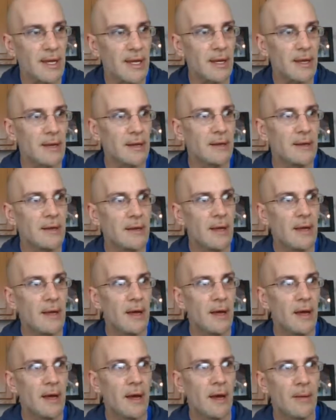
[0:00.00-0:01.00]
And
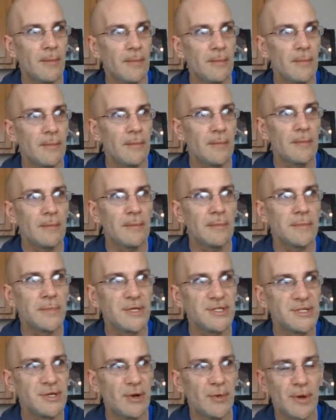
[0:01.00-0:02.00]

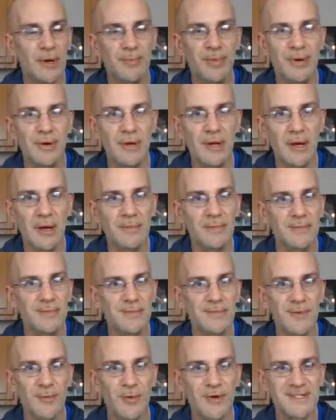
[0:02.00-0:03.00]
because you don't want to put it
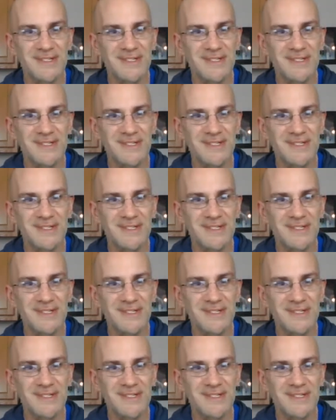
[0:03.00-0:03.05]
up.